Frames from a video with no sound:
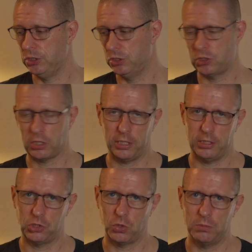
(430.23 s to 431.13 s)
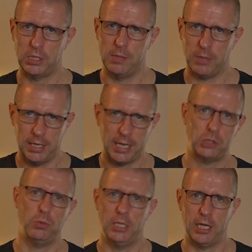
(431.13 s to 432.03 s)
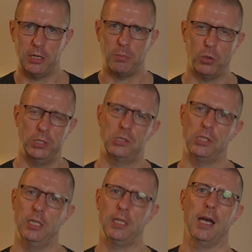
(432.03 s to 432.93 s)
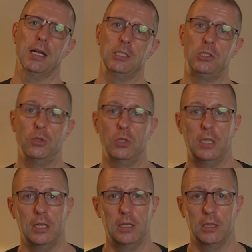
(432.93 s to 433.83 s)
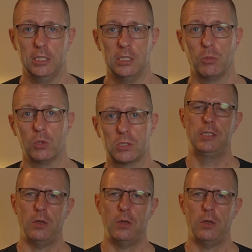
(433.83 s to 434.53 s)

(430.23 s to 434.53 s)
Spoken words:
you just click the stop timer, and that's when you get your points and they get added to the leaderboard.